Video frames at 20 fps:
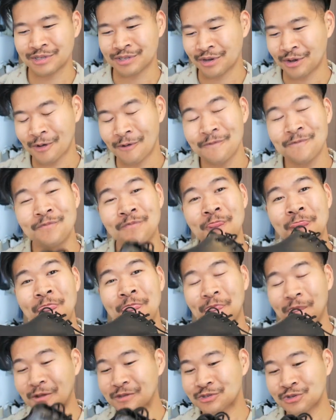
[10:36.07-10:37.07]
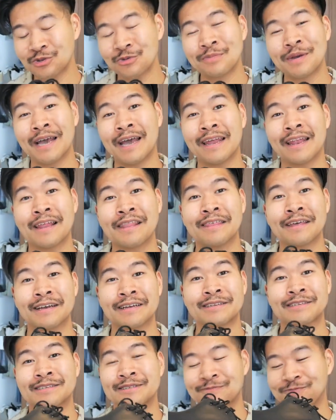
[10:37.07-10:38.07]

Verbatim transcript: So not too bad. I think